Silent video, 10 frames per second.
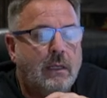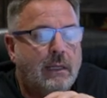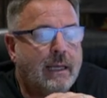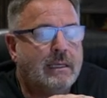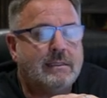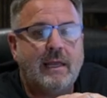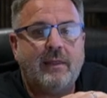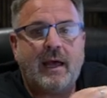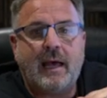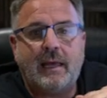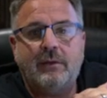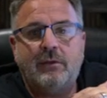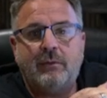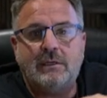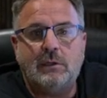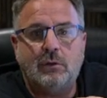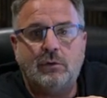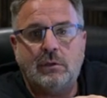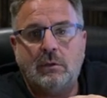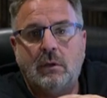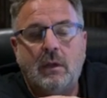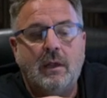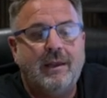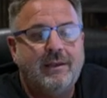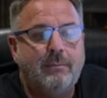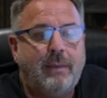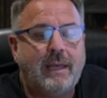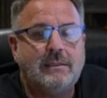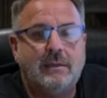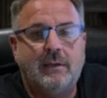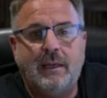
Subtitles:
Like I say, the higher the resolution, the better the